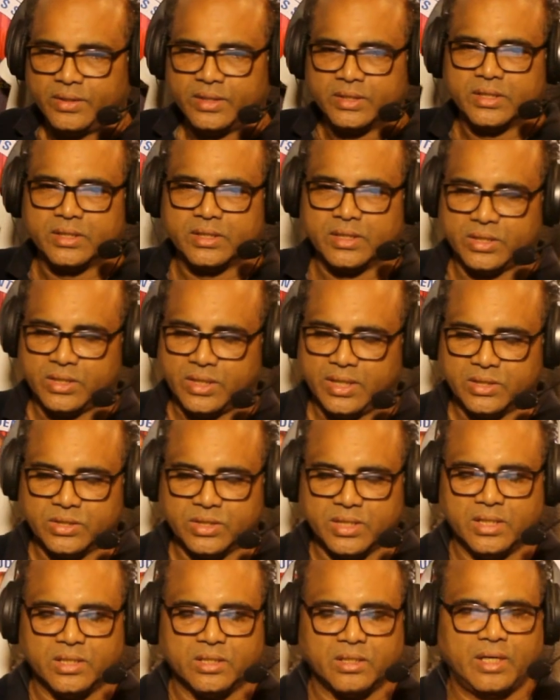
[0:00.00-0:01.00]
this is the
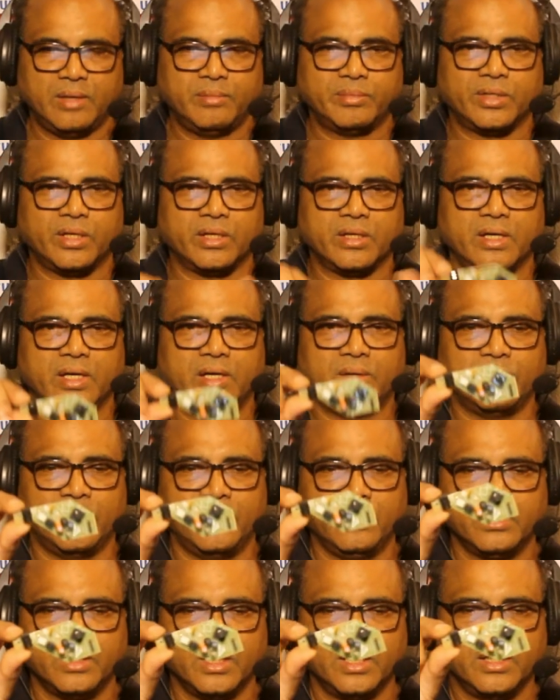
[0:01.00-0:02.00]
charge control i'm talking
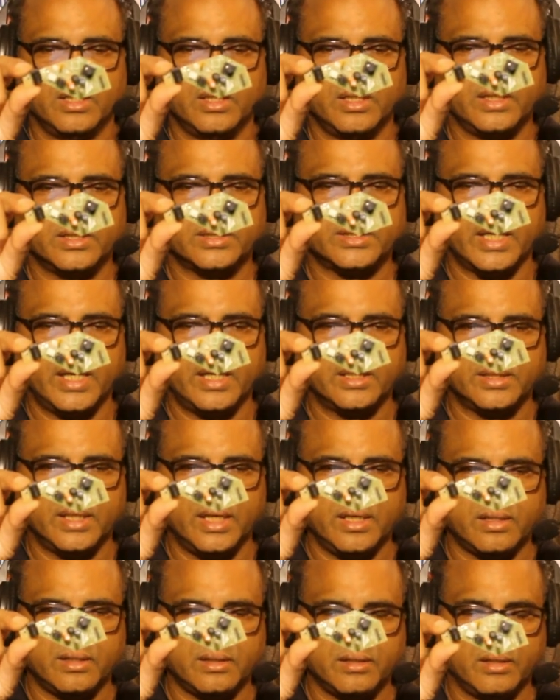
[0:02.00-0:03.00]
about inside
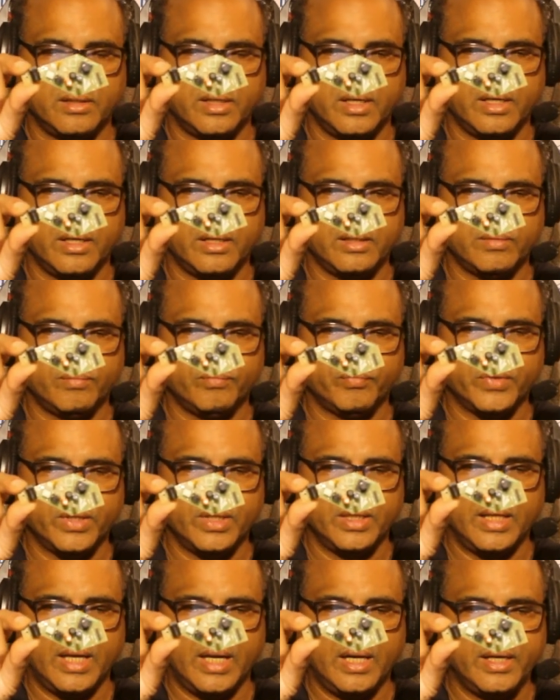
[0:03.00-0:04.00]
that uh,
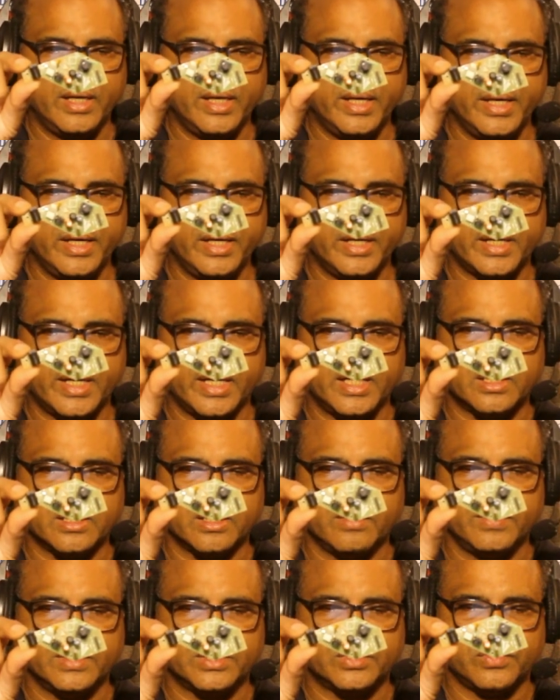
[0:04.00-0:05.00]
LED
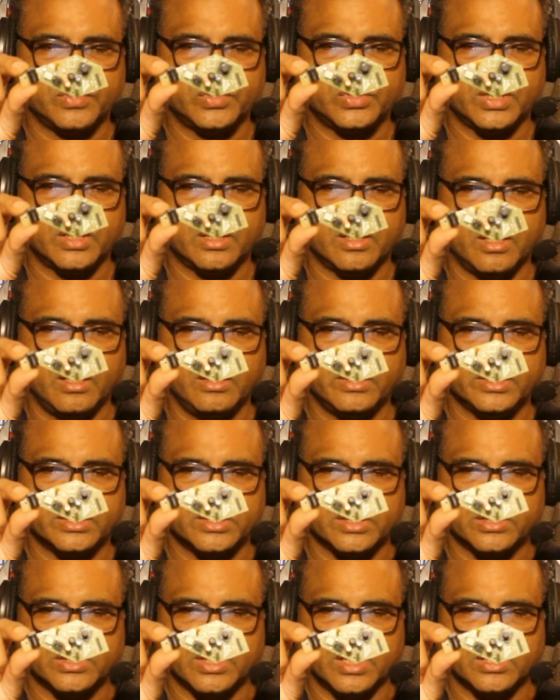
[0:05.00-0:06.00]
indicator with switch and all,
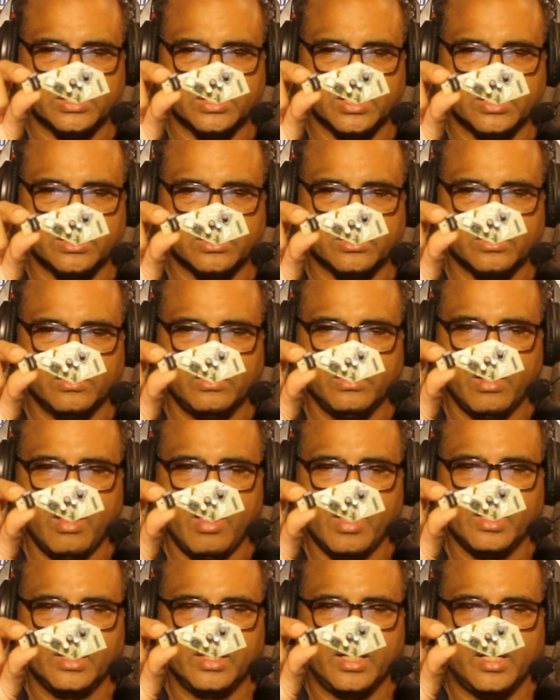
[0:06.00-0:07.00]
this is charge control
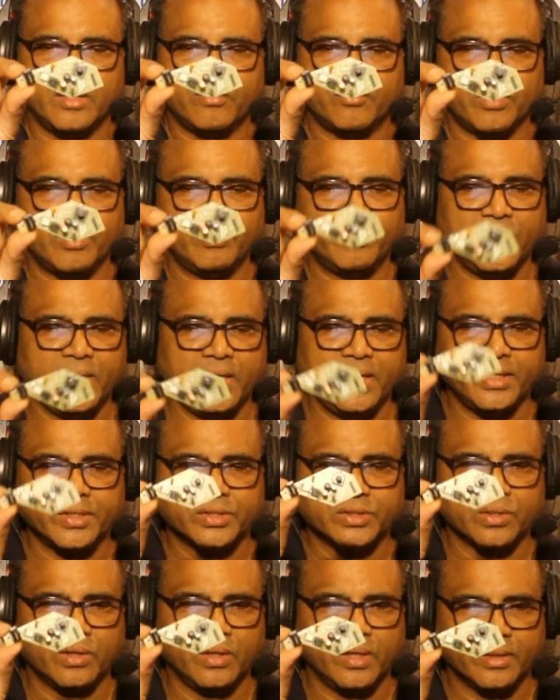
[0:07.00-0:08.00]
and from there it
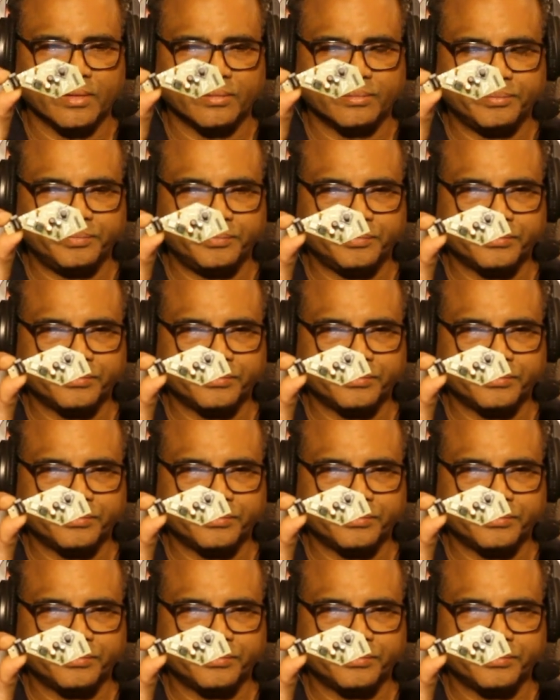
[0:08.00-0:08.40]
is going.